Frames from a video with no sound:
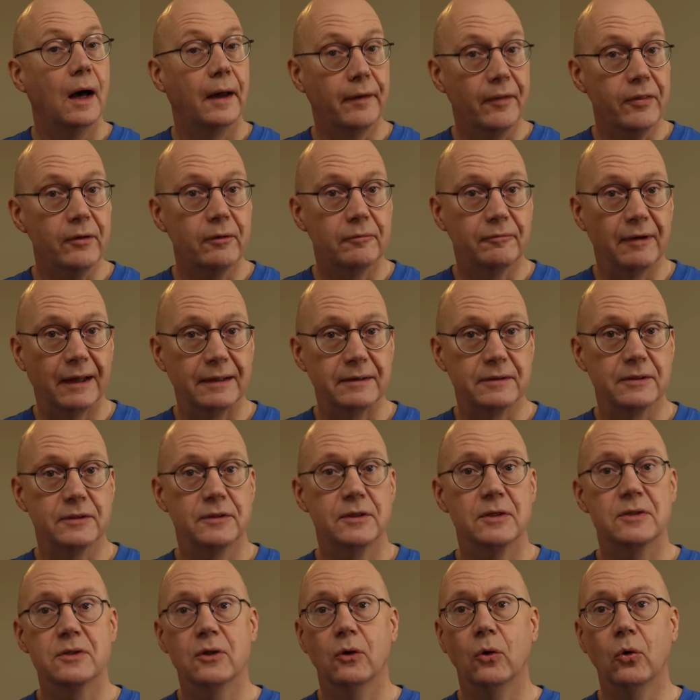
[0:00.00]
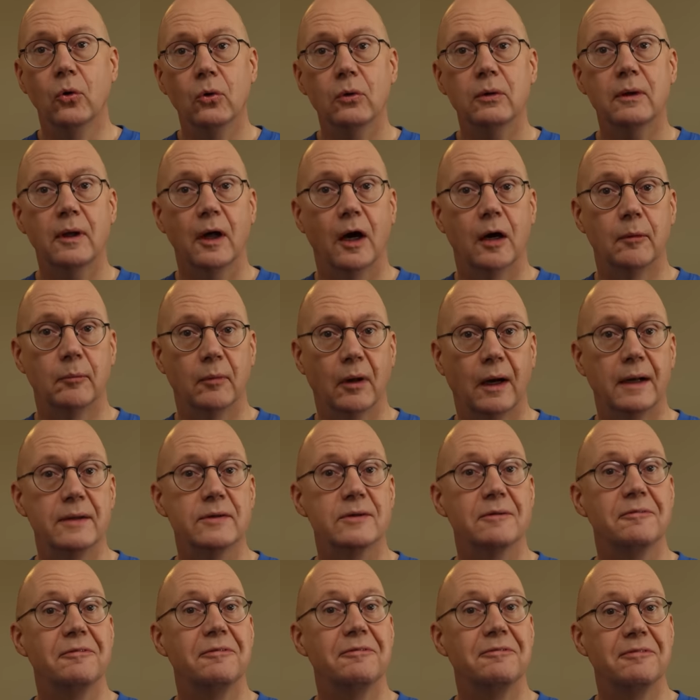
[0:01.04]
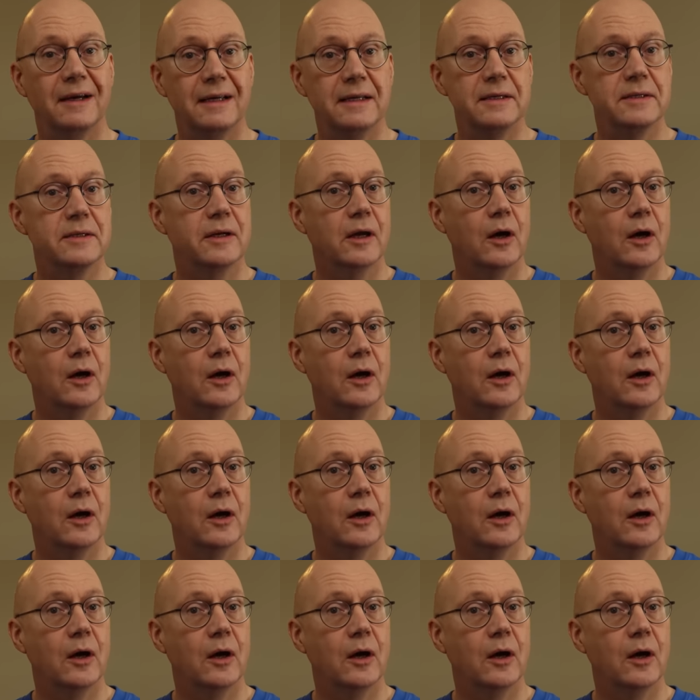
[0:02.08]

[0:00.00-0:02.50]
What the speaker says: Another advantage is that all comb lines are phase